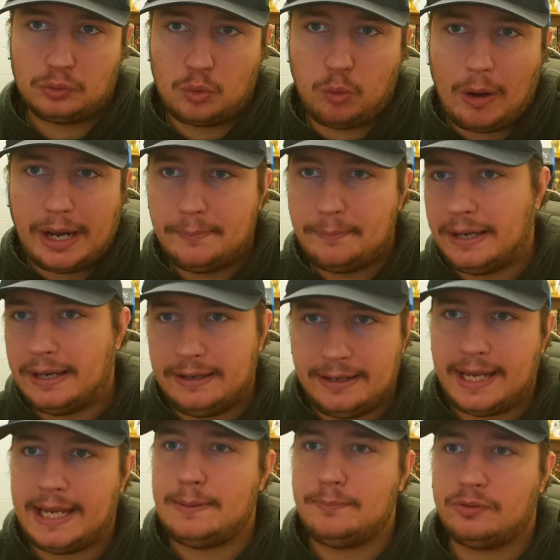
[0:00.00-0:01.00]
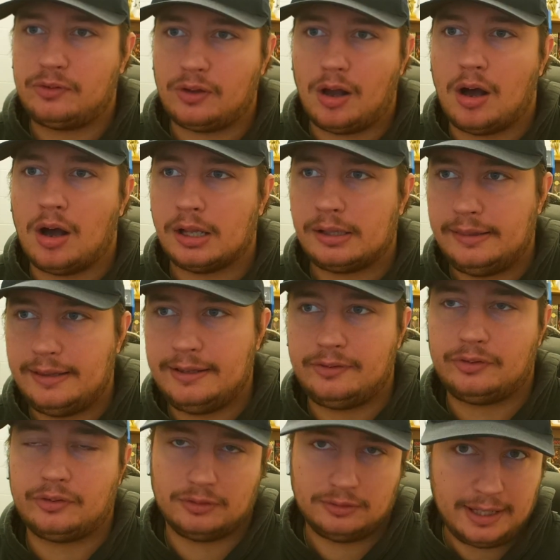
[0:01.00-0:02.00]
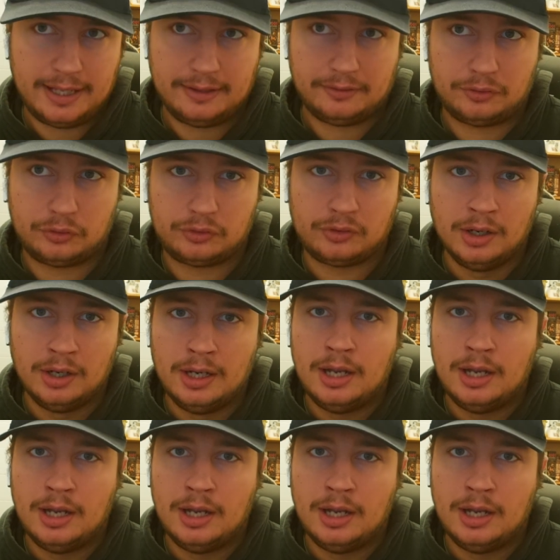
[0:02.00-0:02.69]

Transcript: quite a bit of names on this list.